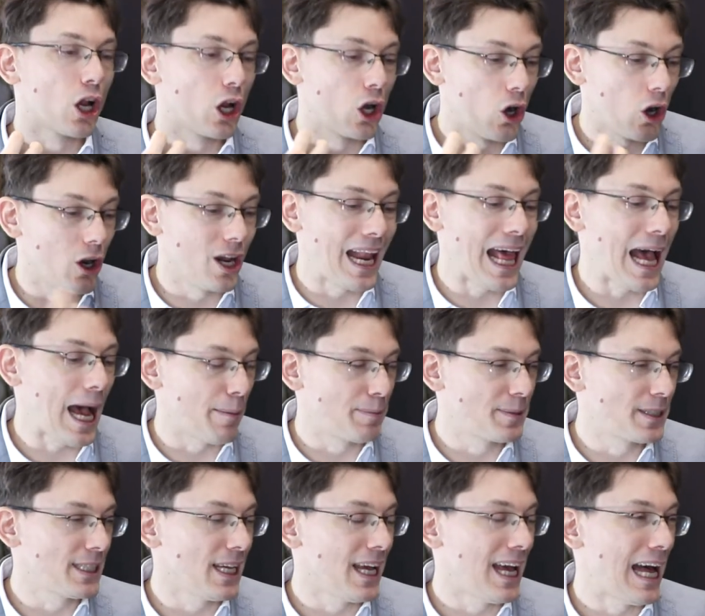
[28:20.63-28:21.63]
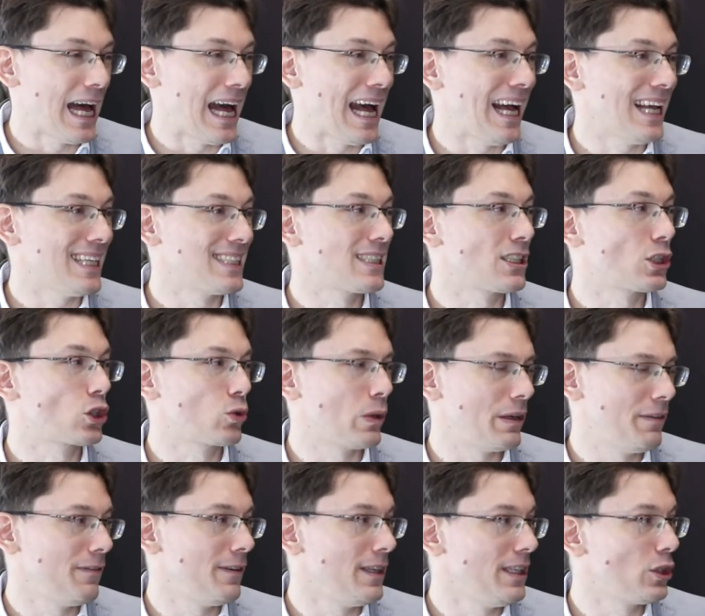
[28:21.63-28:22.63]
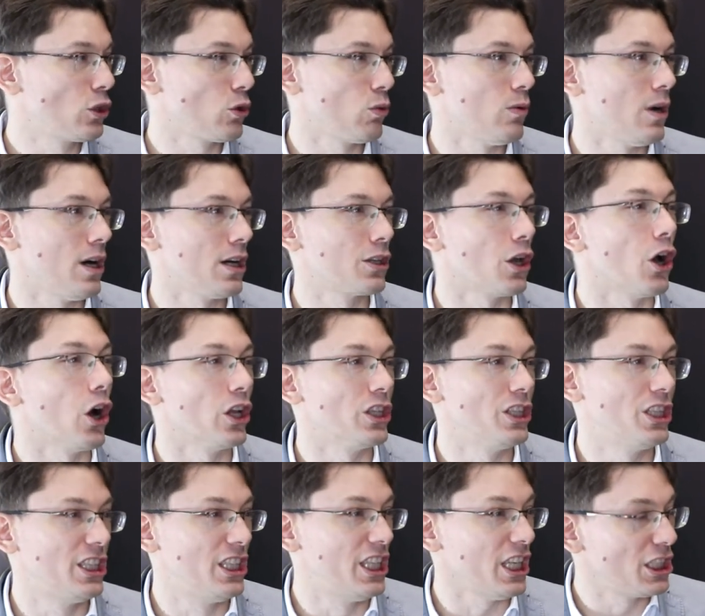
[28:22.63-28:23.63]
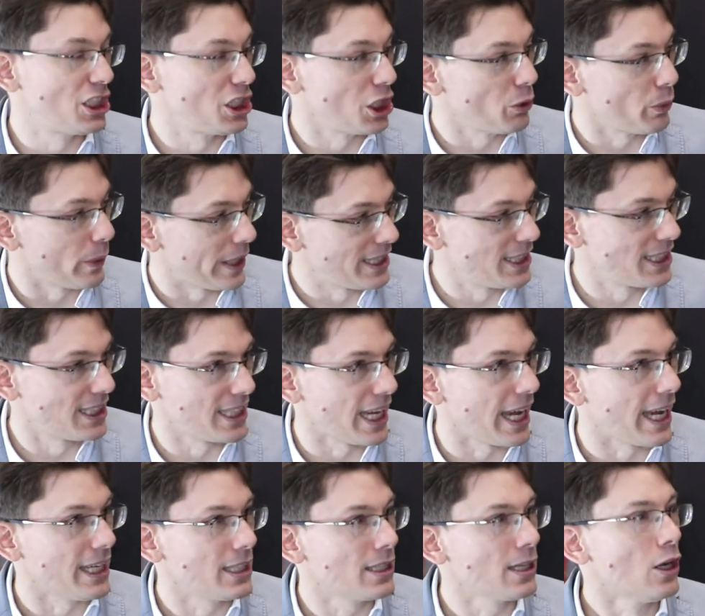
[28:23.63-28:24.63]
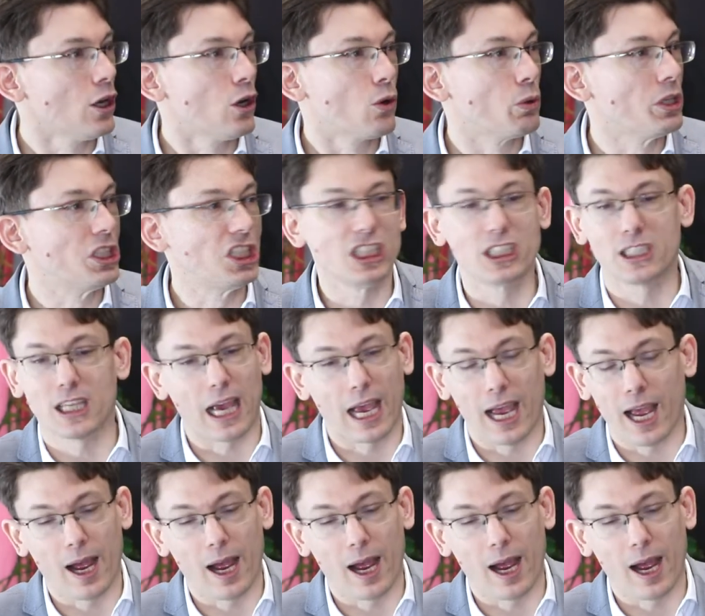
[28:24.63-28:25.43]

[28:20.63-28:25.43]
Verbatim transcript: collapse as swiftly toward a degenerate state, which is,